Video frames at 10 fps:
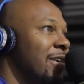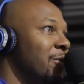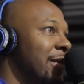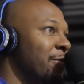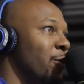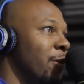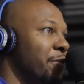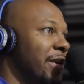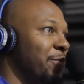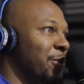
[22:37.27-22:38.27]
You need
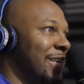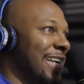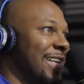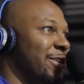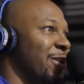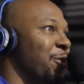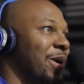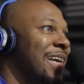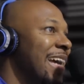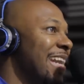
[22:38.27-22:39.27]
more people, nigga. No
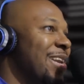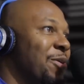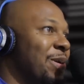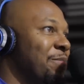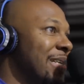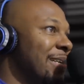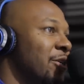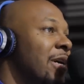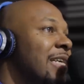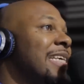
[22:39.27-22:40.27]
one, no one
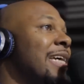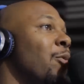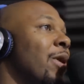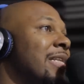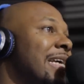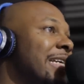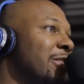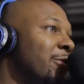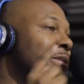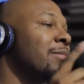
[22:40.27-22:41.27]
believes you. See, what
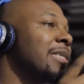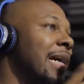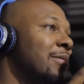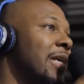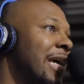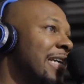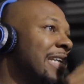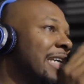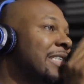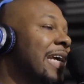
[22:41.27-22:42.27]
niggas do sometimes
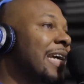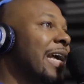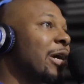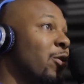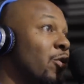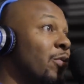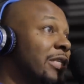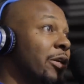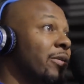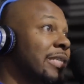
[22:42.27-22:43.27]
is they say they cool
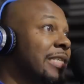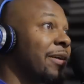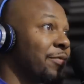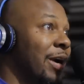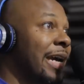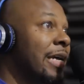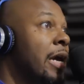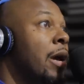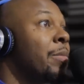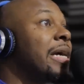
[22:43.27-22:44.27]
with certain stuff, right?
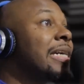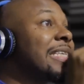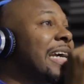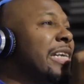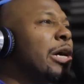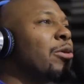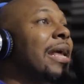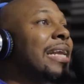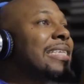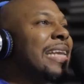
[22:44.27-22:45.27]
Because they
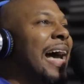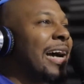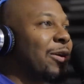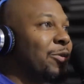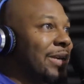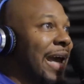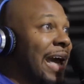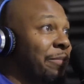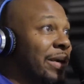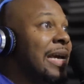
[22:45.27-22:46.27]
know that it's not going to
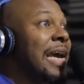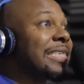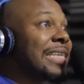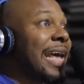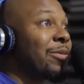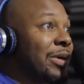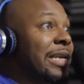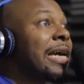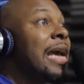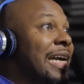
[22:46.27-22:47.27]
happen. It's like
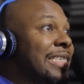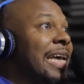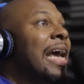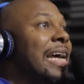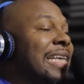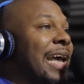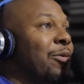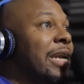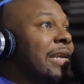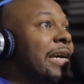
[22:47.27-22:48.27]
when it's, nigga, it's, like, it's
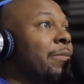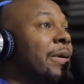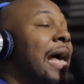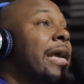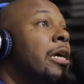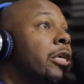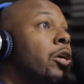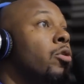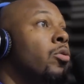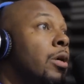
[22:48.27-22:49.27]
like when a nigga be like,
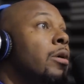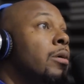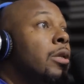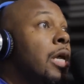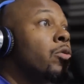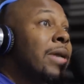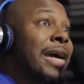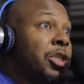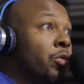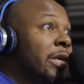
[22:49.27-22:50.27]
"Yo, Lo,
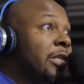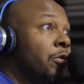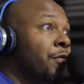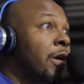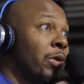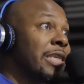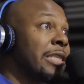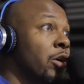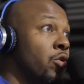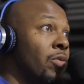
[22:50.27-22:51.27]
that joint that you fuck with,
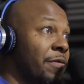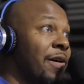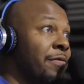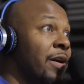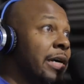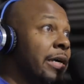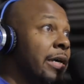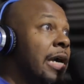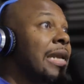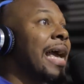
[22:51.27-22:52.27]
is it cool if I fuck
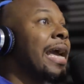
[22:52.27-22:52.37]
it?